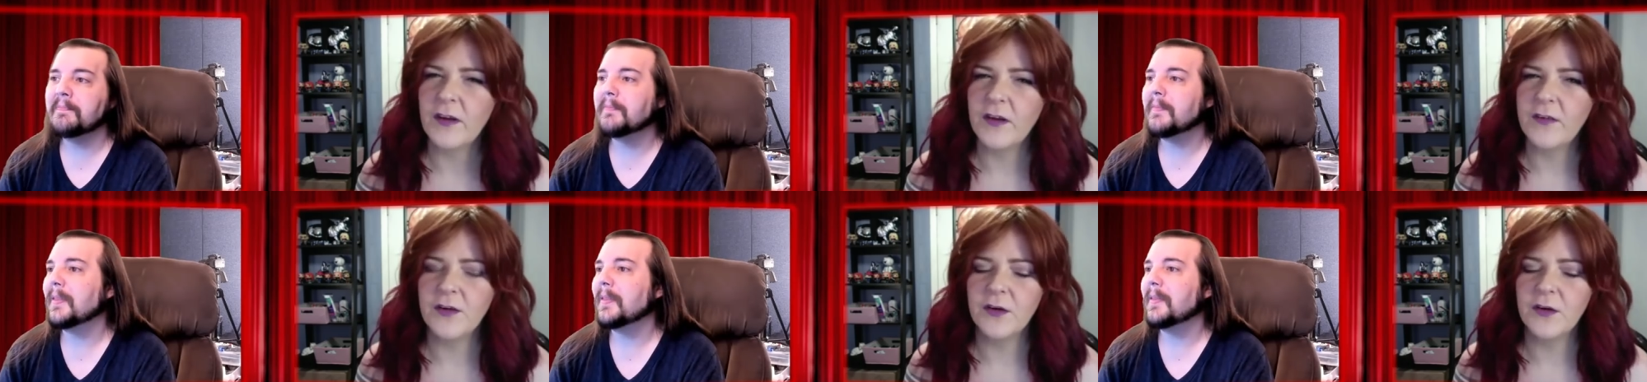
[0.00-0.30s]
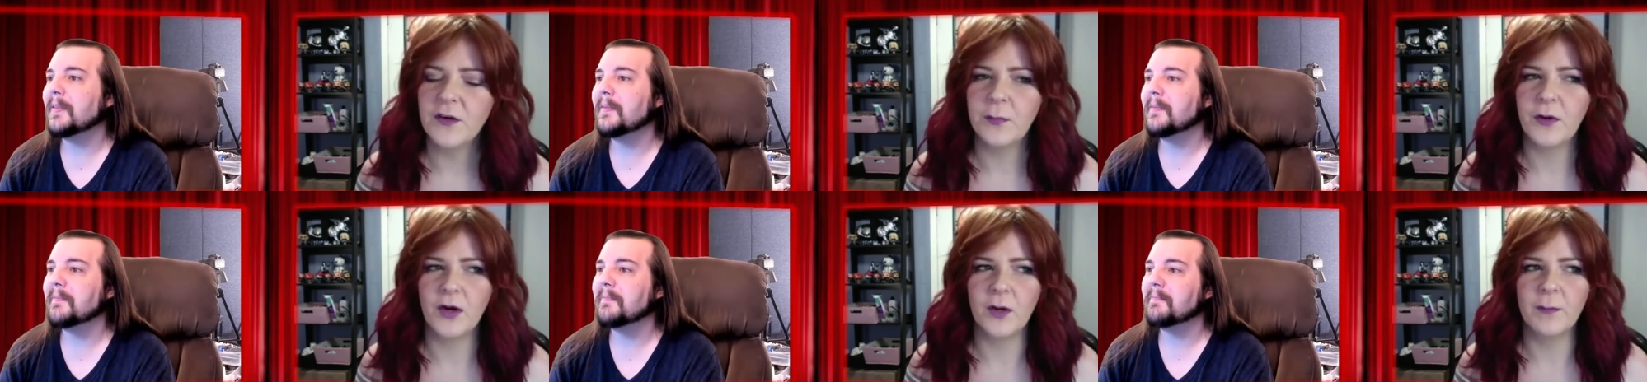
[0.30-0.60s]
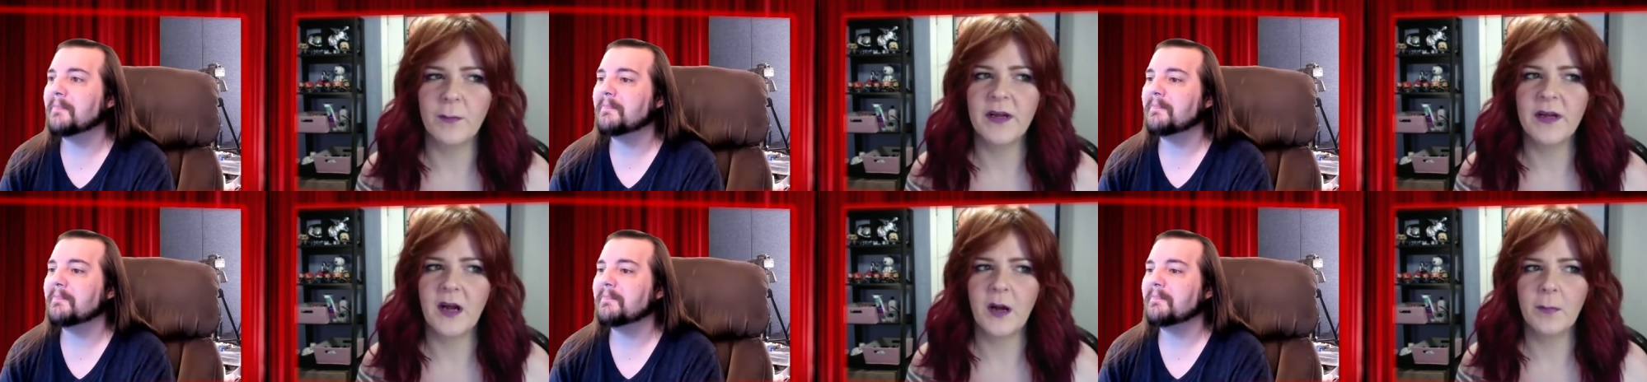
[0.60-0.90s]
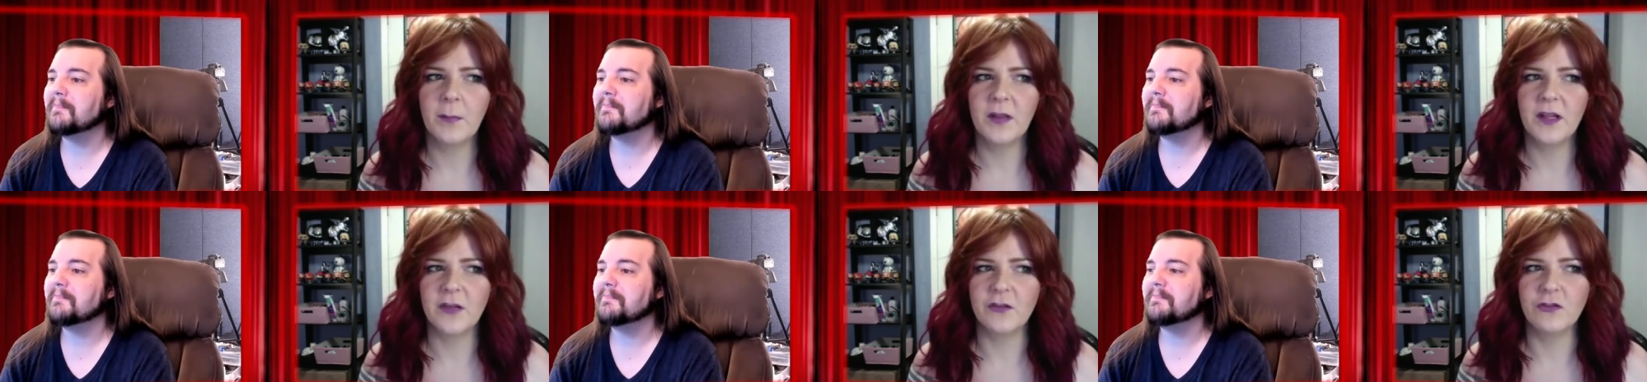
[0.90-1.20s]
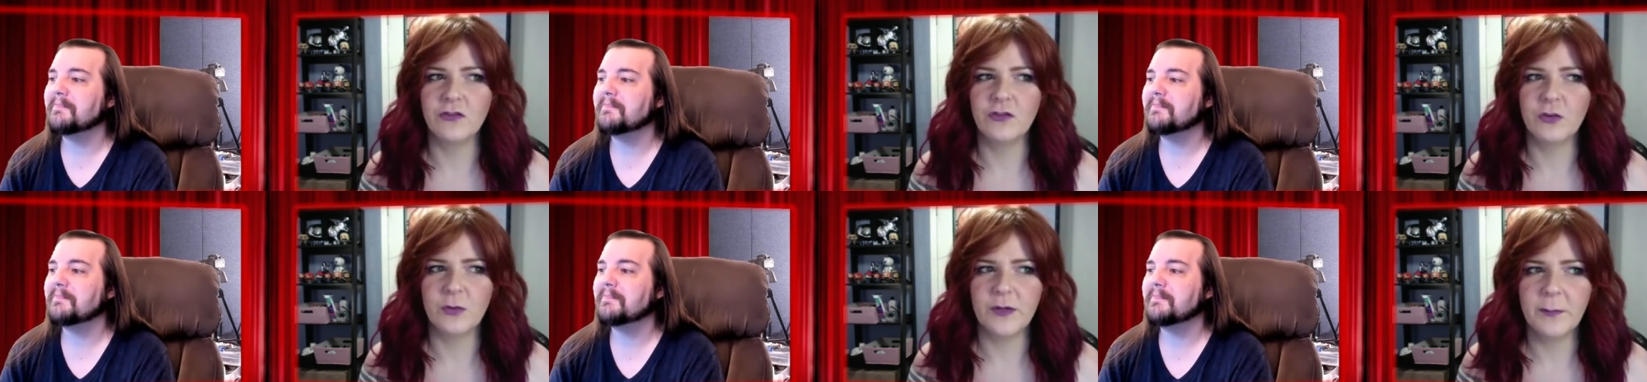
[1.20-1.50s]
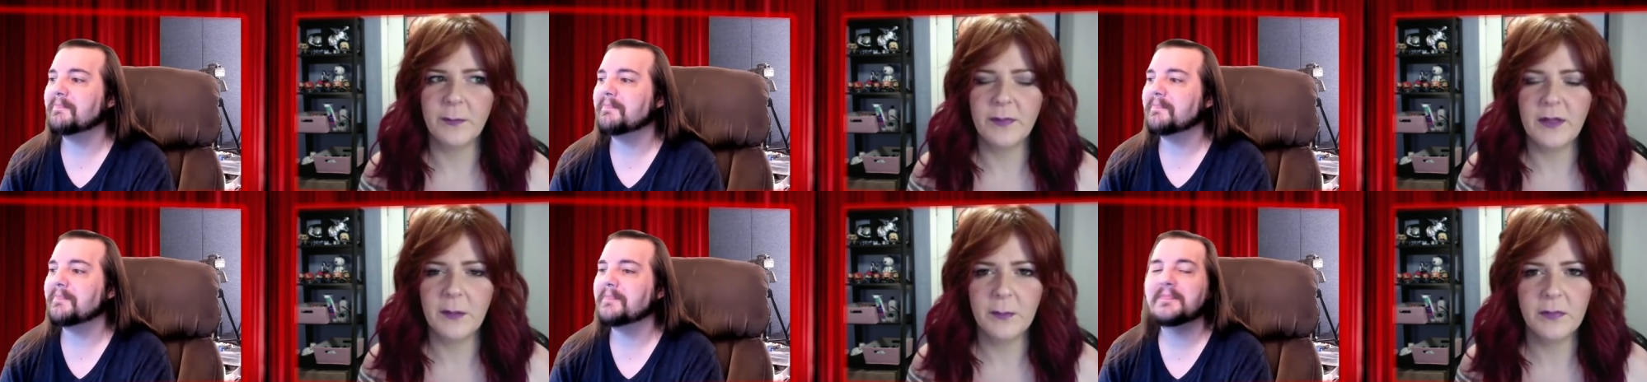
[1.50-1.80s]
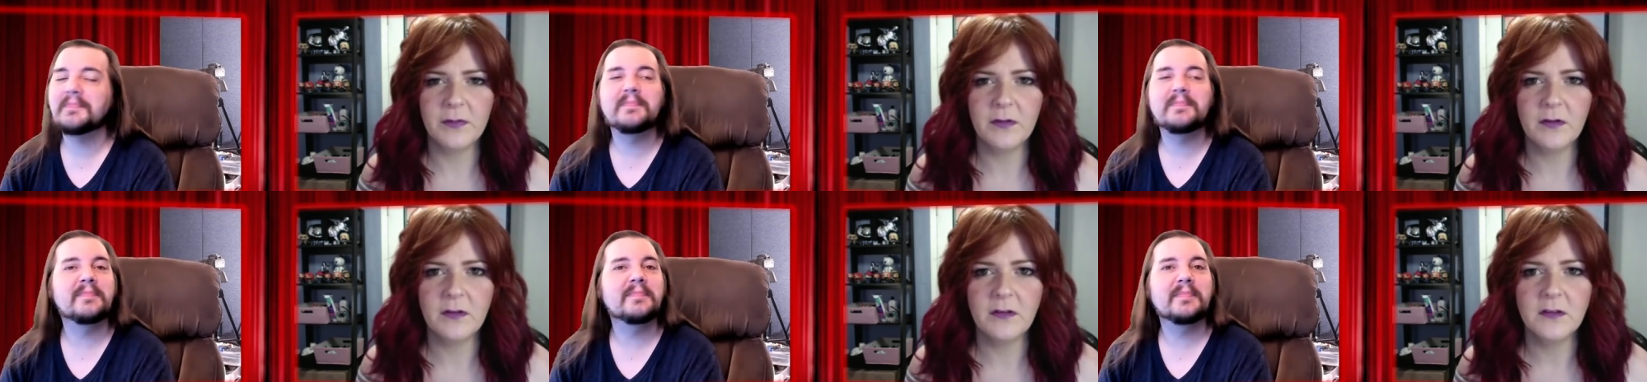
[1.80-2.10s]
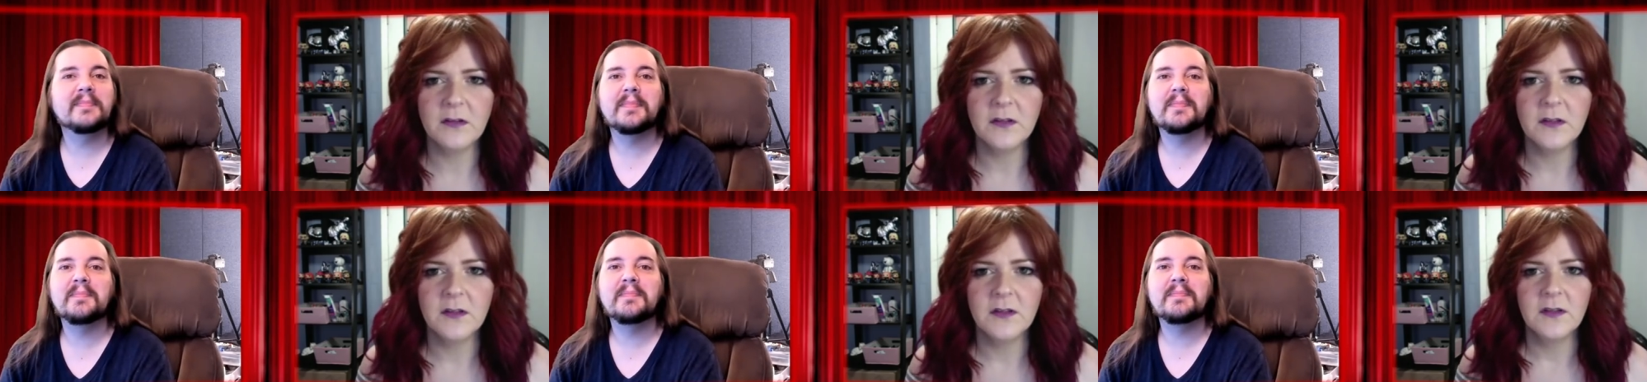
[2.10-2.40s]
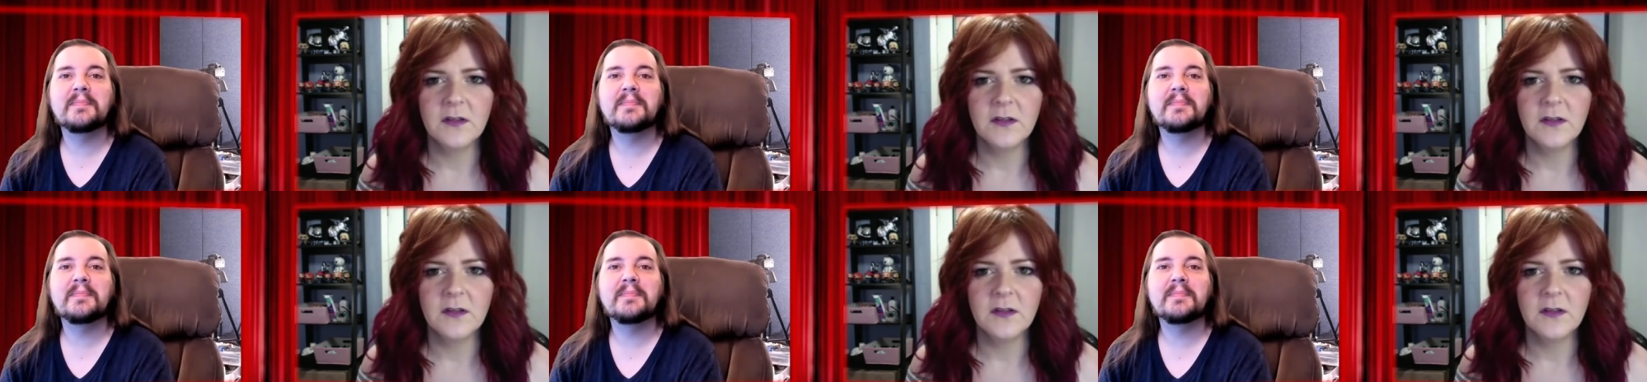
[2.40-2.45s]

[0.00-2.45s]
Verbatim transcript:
Speaker 1: around your apartment complex shooting people,